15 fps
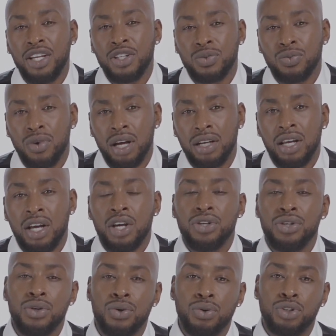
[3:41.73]
VH1
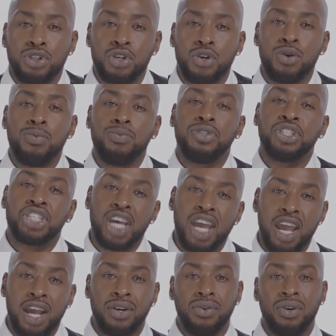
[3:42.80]
YouTube
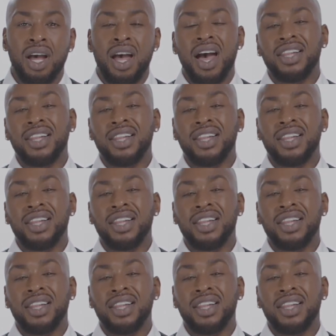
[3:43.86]
channel.